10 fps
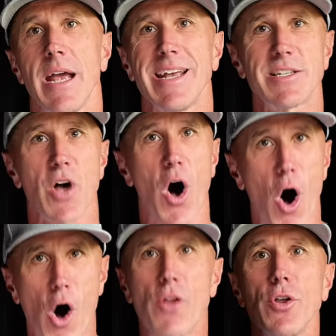and gets
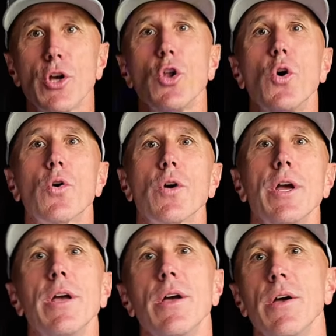all the
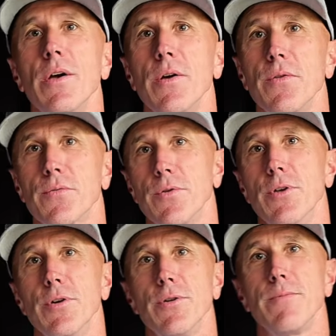glory through
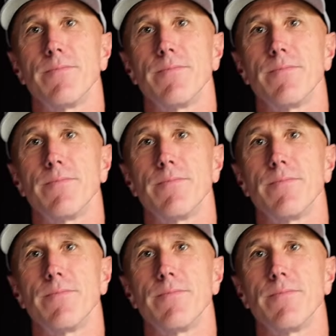you.